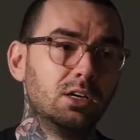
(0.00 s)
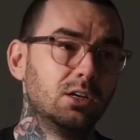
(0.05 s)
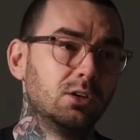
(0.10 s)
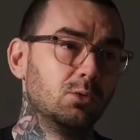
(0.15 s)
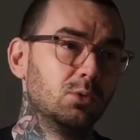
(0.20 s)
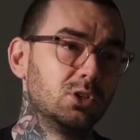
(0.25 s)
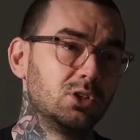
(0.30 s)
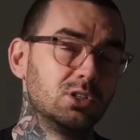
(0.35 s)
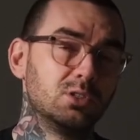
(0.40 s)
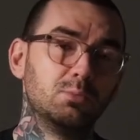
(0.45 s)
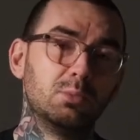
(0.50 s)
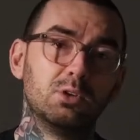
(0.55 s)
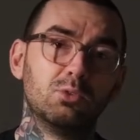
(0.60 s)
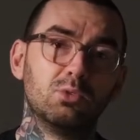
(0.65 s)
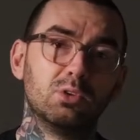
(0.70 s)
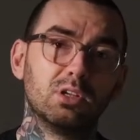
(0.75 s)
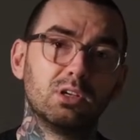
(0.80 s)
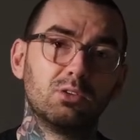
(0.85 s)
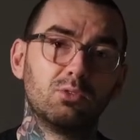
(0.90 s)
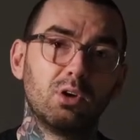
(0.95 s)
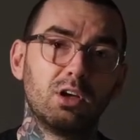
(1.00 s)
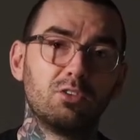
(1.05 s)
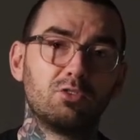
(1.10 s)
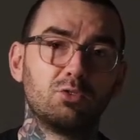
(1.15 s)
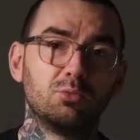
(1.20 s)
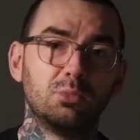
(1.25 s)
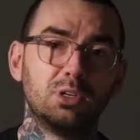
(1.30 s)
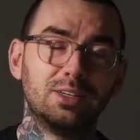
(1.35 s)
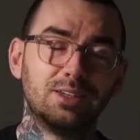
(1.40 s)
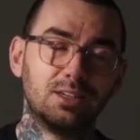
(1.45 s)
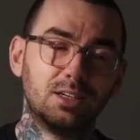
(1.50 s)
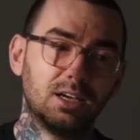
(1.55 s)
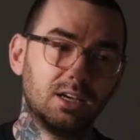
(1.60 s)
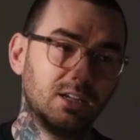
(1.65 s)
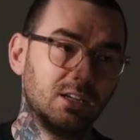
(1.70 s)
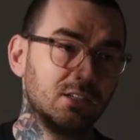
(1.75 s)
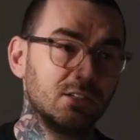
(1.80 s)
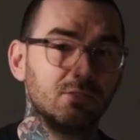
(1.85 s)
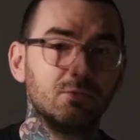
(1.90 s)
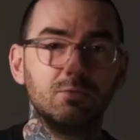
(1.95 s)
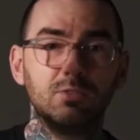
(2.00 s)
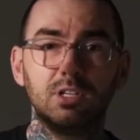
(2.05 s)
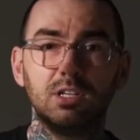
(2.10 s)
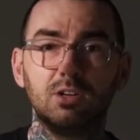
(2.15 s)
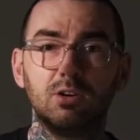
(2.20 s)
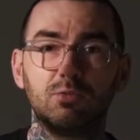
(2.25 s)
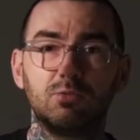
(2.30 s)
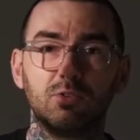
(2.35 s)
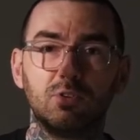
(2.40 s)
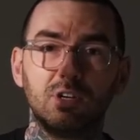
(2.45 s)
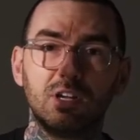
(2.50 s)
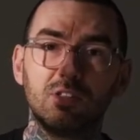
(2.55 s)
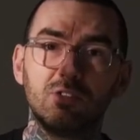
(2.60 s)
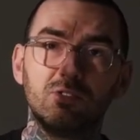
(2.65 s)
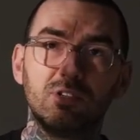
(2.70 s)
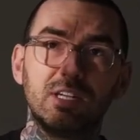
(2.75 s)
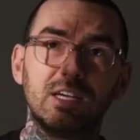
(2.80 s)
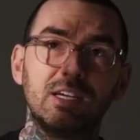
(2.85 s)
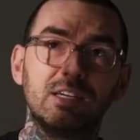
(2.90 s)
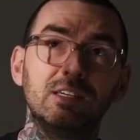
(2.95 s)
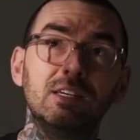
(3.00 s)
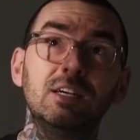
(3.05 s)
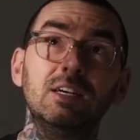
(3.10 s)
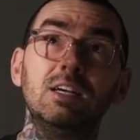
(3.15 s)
which has been really great for me. Again, video for another day.